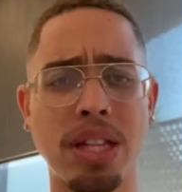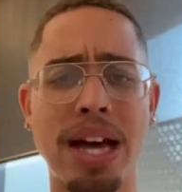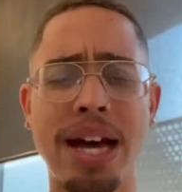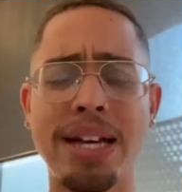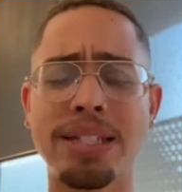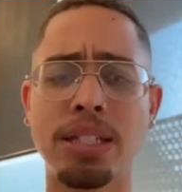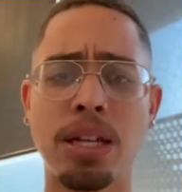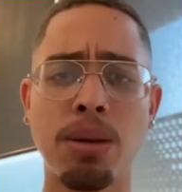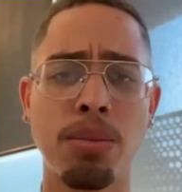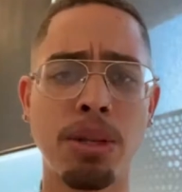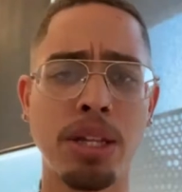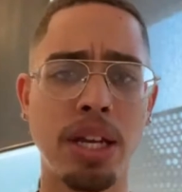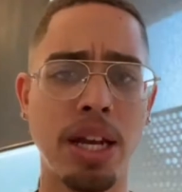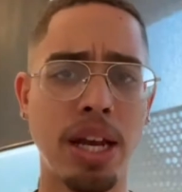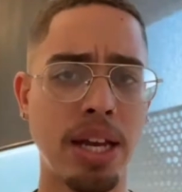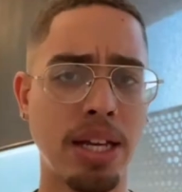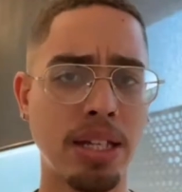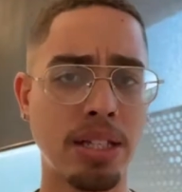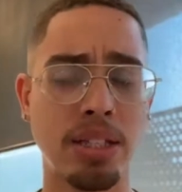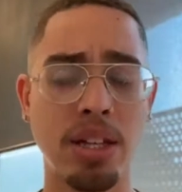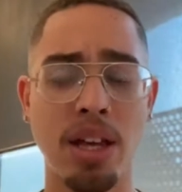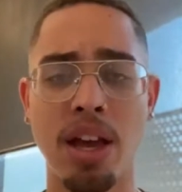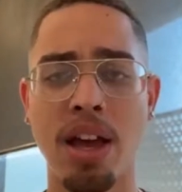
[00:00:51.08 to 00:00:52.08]
The last couple of
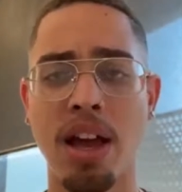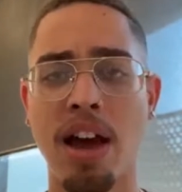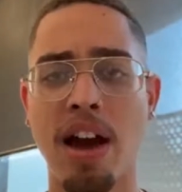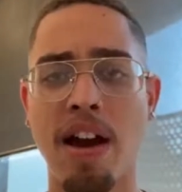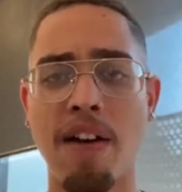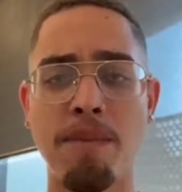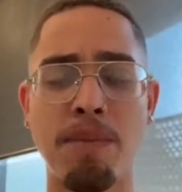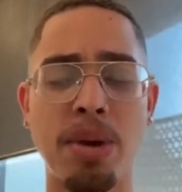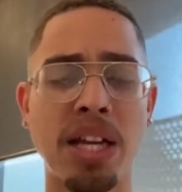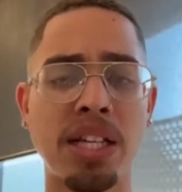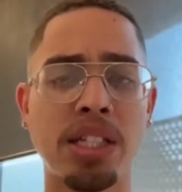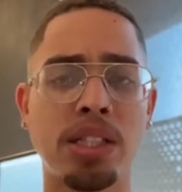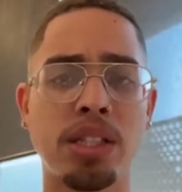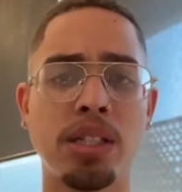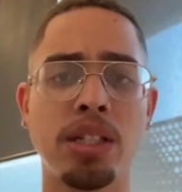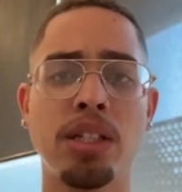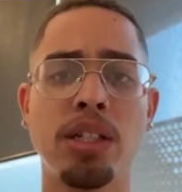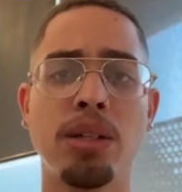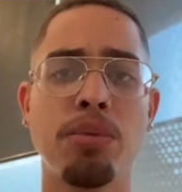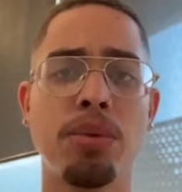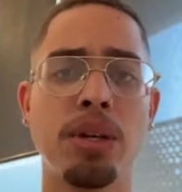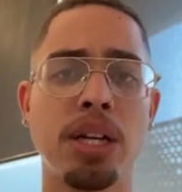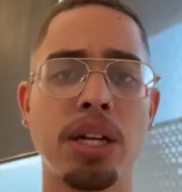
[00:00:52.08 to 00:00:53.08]
days, I've
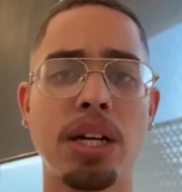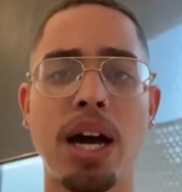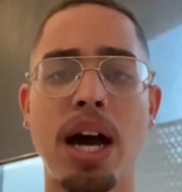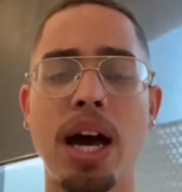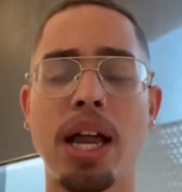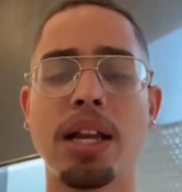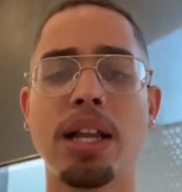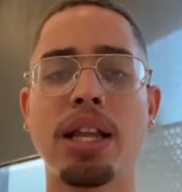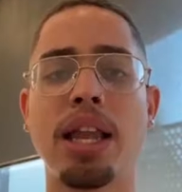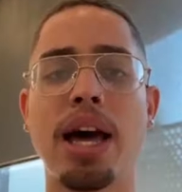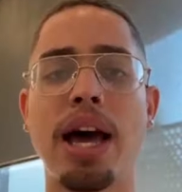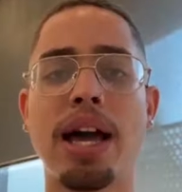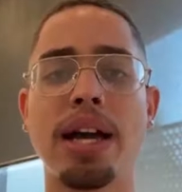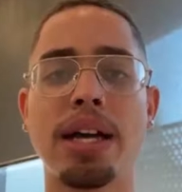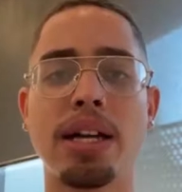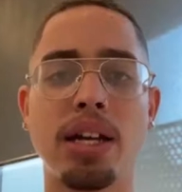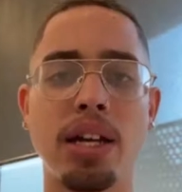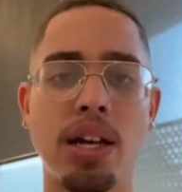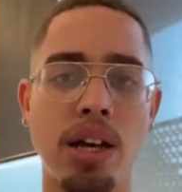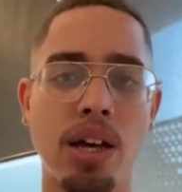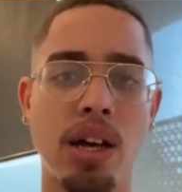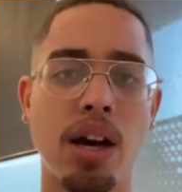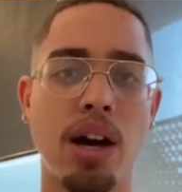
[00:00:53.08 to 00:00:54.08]
basically been kind of like,
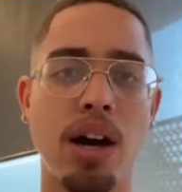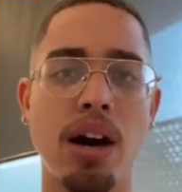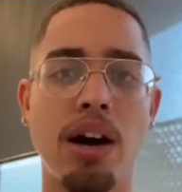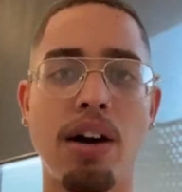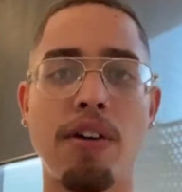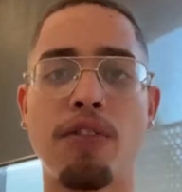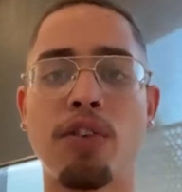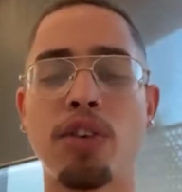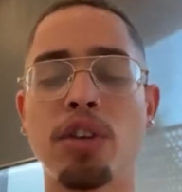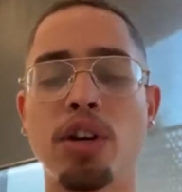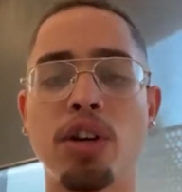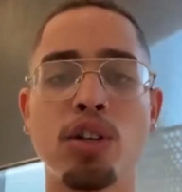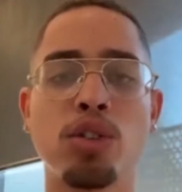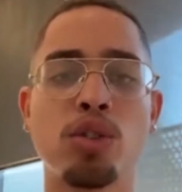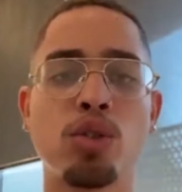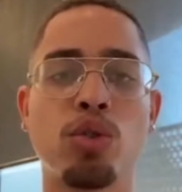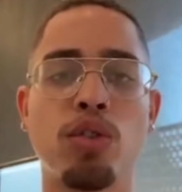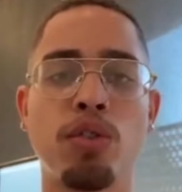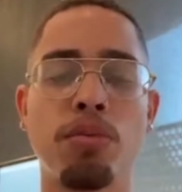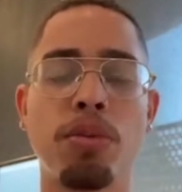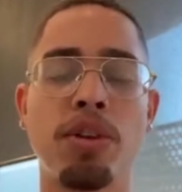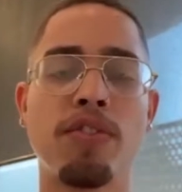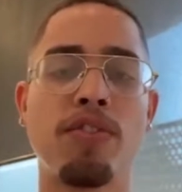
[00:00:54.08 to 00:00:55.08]
for those
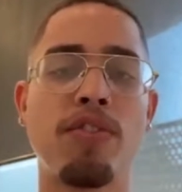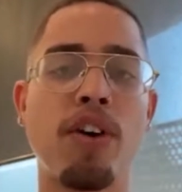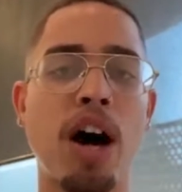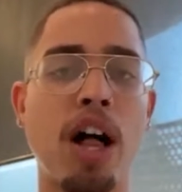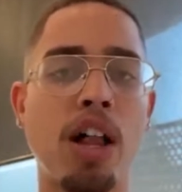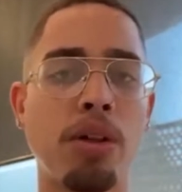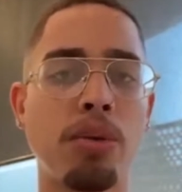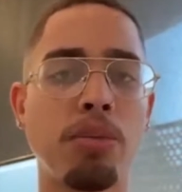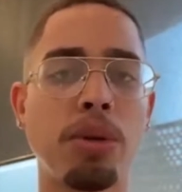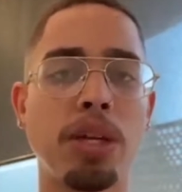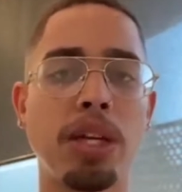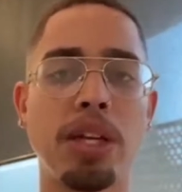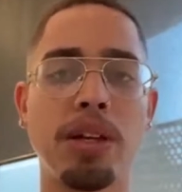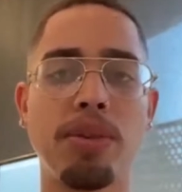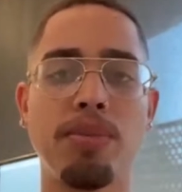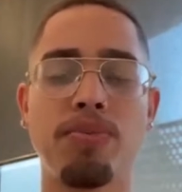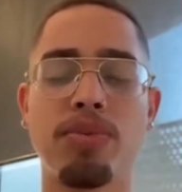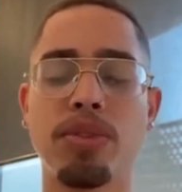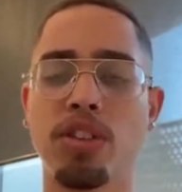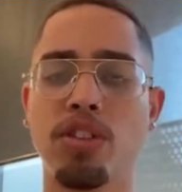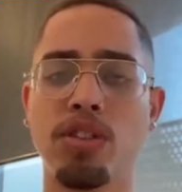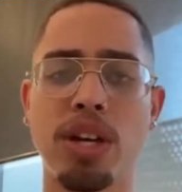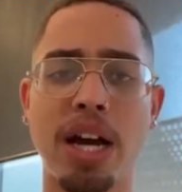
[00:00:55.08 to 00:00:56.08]
who have been following
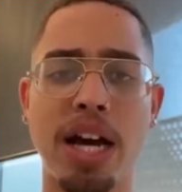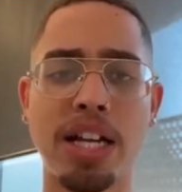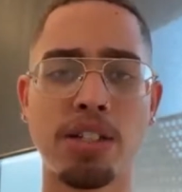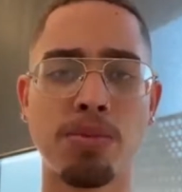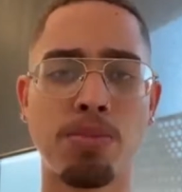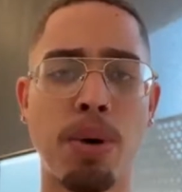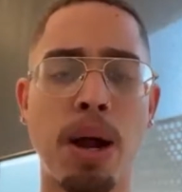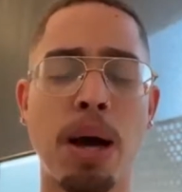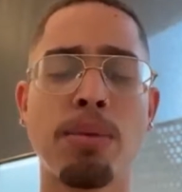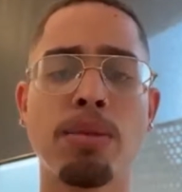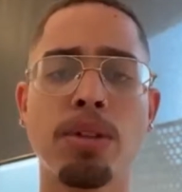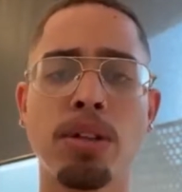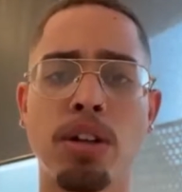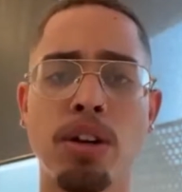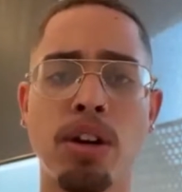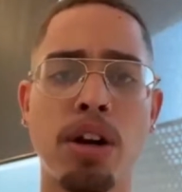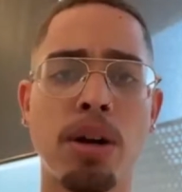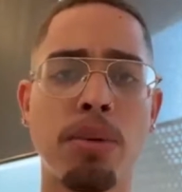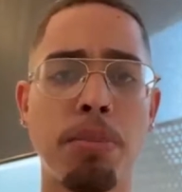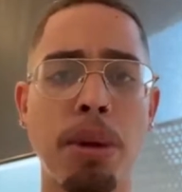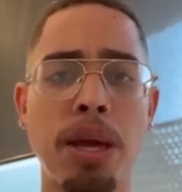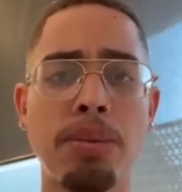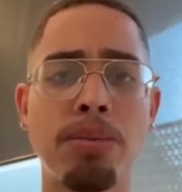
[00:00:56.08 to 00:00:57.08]
me, you guys will probably
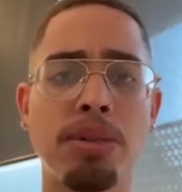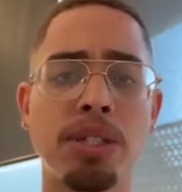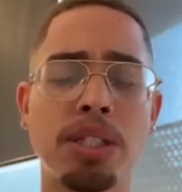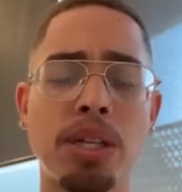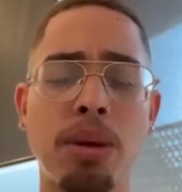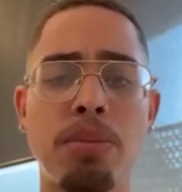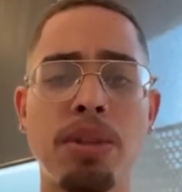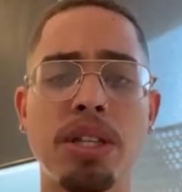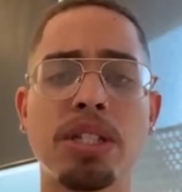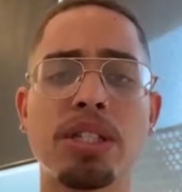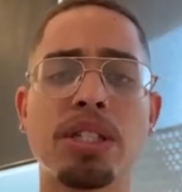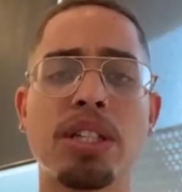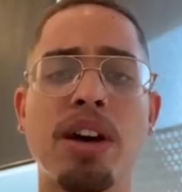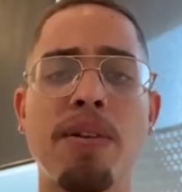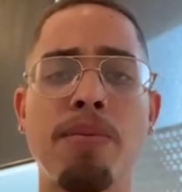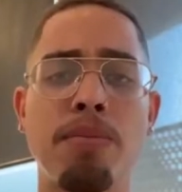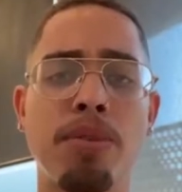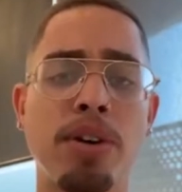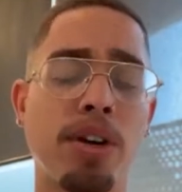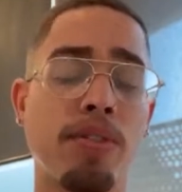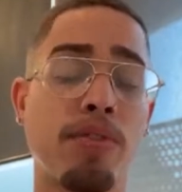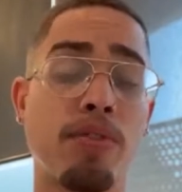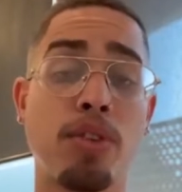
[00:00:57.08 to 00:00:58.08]
learn maybe some of this stuff,
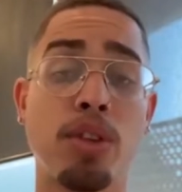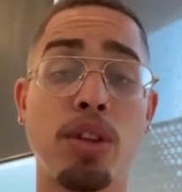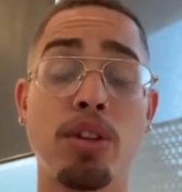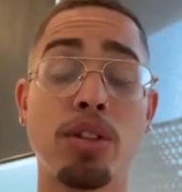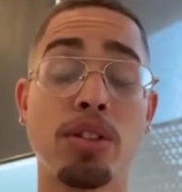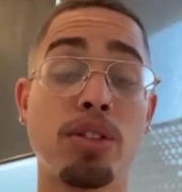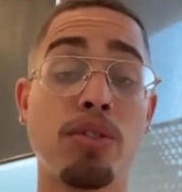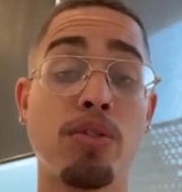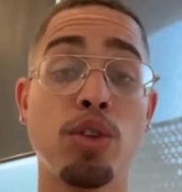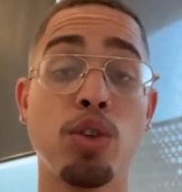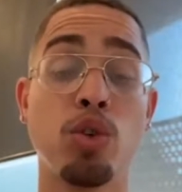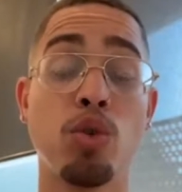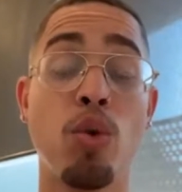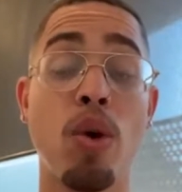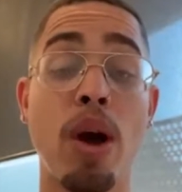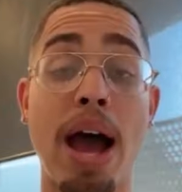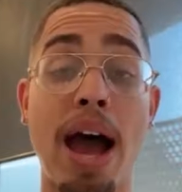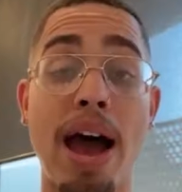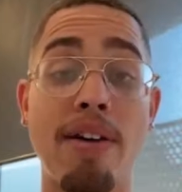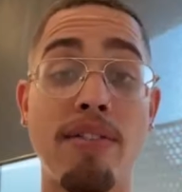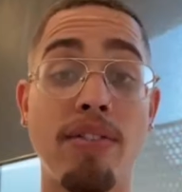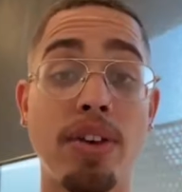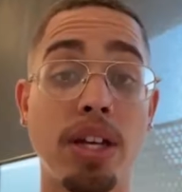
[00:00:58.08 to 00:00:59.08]
but for those of you who
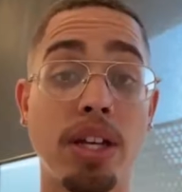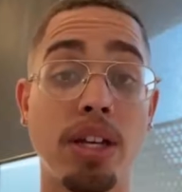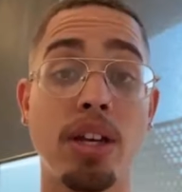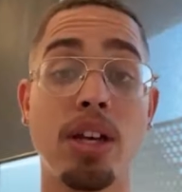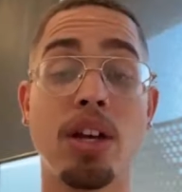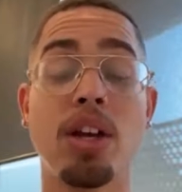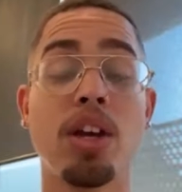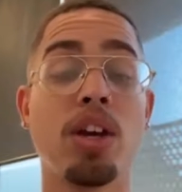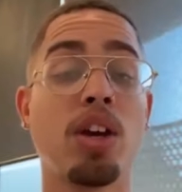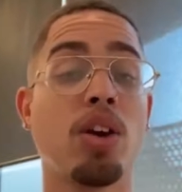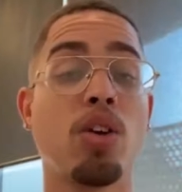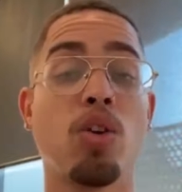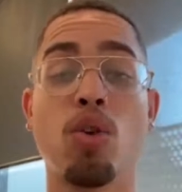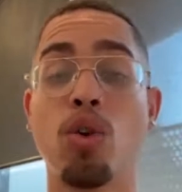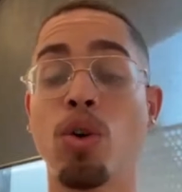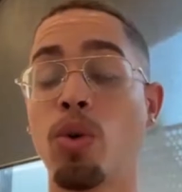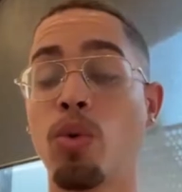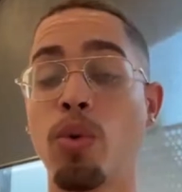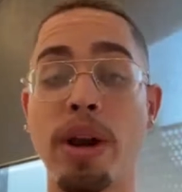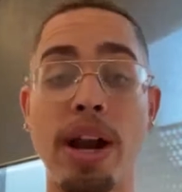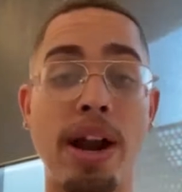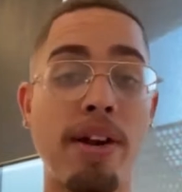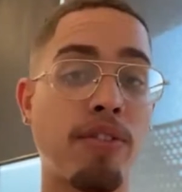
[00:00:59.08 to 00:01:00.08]
haven't
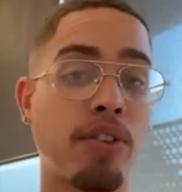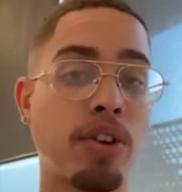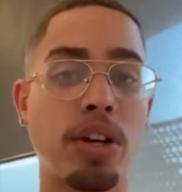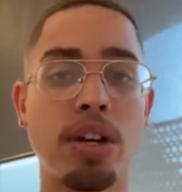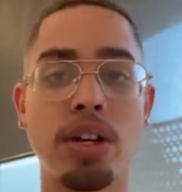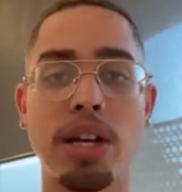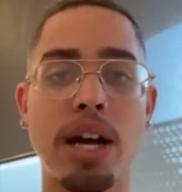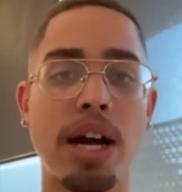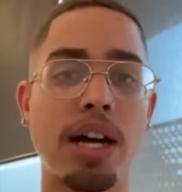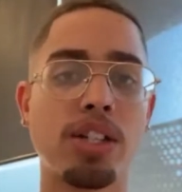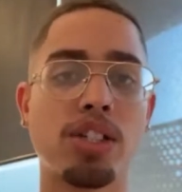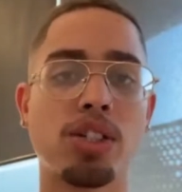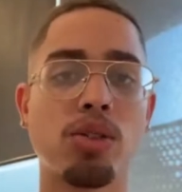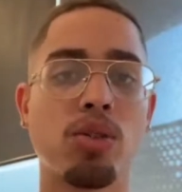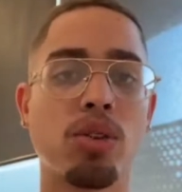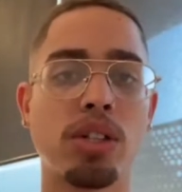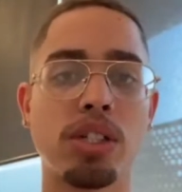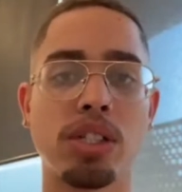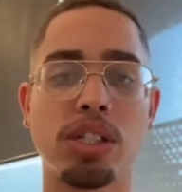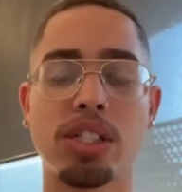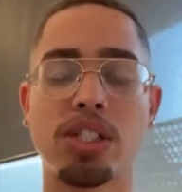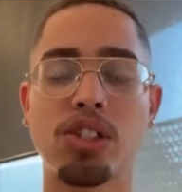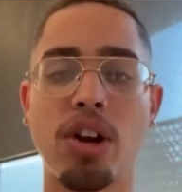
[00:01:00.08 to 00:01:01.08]
or whatever, not
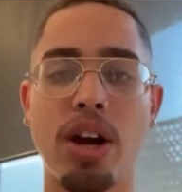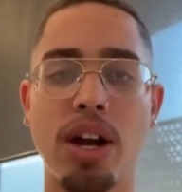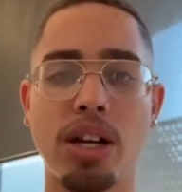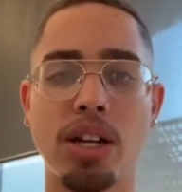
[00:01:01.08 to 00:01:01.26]
sure, just